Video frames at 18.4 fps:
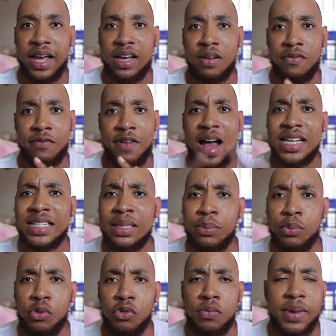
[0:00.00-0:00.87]
vast
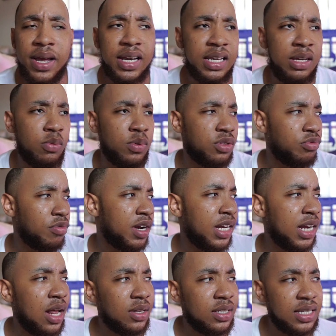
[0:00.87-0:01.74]
improvement. He was
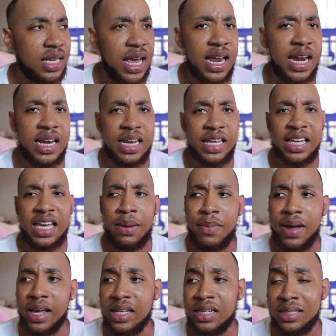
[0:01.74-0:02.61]
running outside and then came
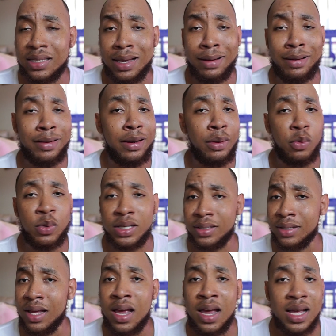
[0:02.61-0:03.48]
back inside and then
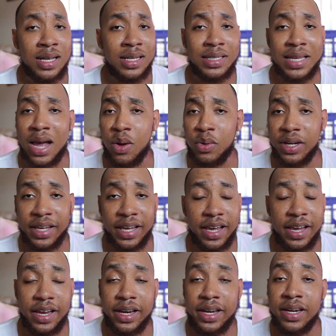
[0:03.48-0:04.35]
was down
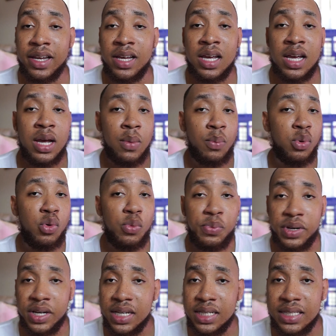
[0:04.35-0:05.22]
again,
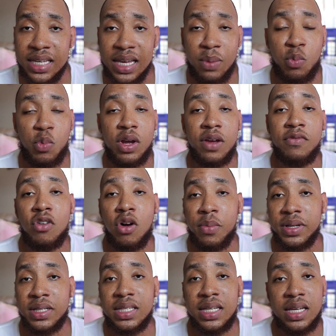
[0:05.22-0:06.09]
pooping the same way,
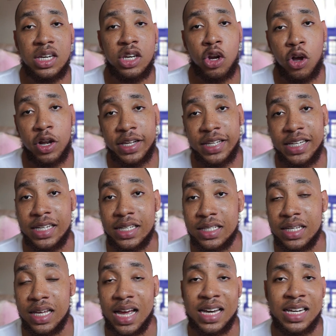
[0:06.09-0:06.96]
vomiting, not
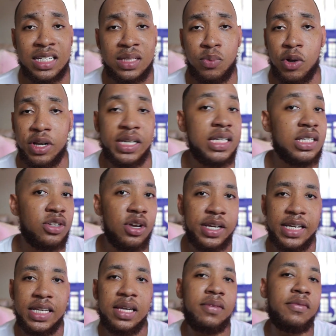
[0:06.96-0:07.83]
eating. At this point, he's not
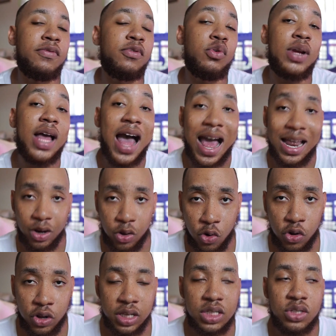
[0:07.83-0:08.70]
eating food at
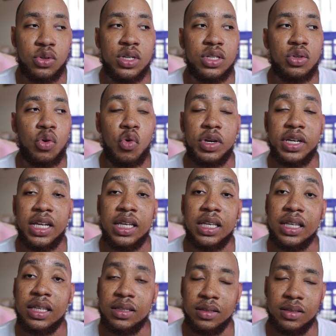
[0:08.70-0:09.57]
all. So it's
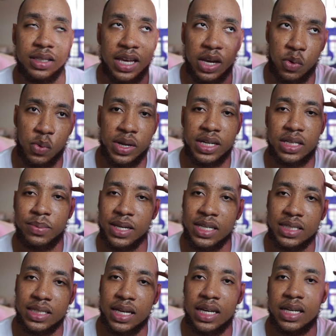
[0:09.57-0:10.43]
only liquids,
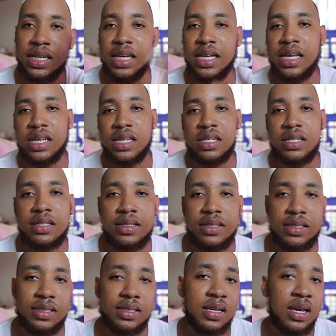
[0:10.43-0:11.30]
basically
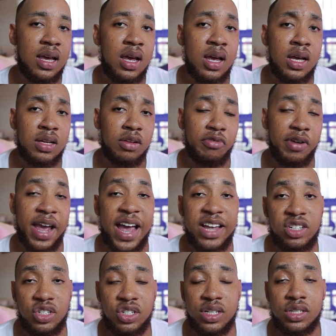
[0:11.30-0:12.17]
his
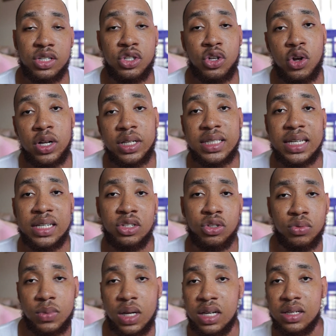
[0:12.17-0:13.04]
rehydration salts
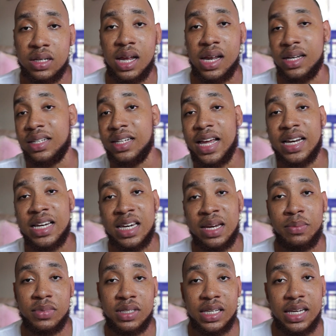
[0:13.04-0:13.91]
and getting
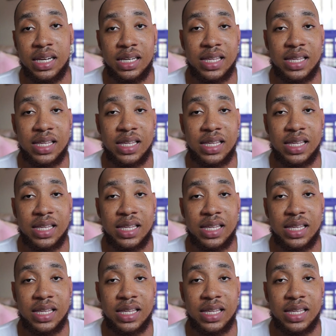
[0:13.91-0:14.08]
him to